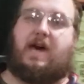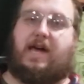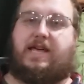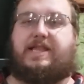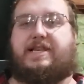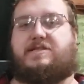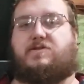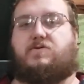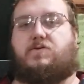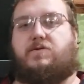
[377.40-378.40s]
I let this
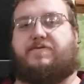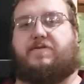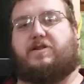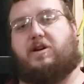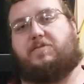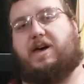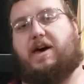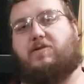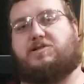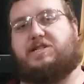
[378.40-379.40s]
cool for a couple
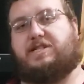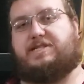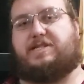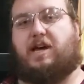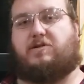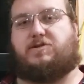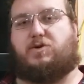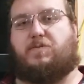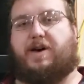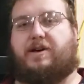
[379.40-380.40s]
hours and it's down
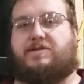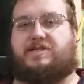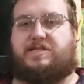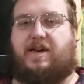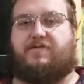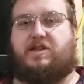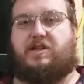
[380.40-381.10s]
to about 70